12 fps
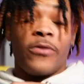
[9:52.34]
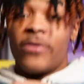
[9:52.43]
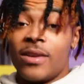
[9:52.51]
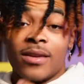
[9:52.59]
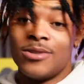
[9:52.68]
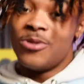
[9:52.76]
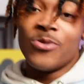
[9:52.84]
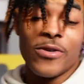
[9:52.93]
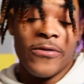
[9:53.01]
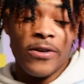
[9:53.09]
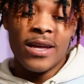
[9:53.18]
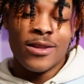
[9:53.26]
We finna do the
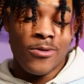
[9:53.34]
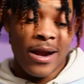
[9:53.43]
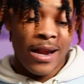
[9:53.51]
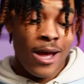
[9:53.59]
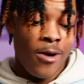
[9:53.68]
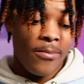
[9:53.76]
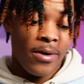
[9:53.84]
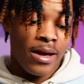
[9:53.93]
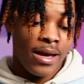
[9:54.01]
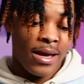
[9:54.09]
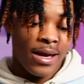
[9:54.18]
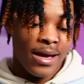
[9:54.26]
revealing right now, but